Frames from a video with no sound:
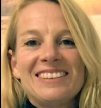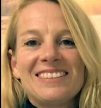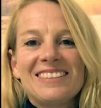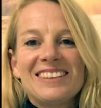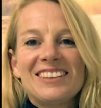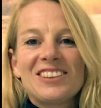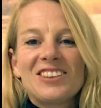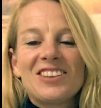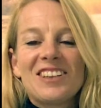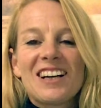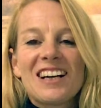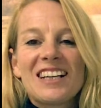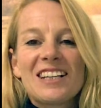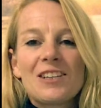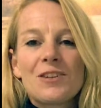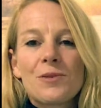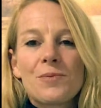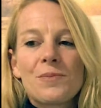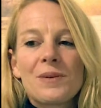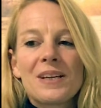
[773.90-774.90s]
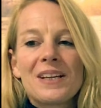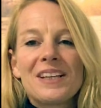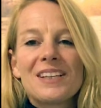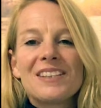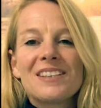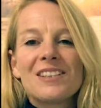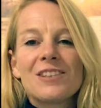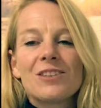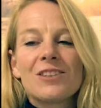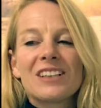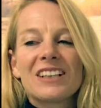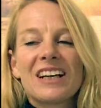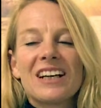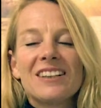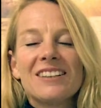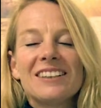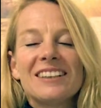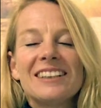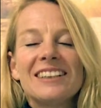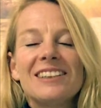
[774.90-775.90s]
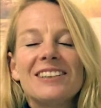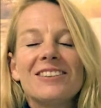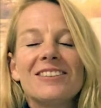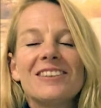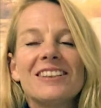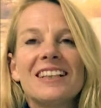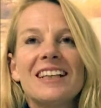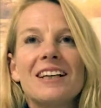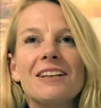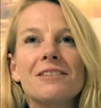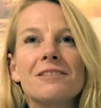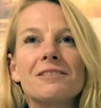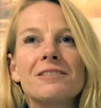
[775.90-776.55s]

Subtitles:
Your joy, your peace, your courage, your love.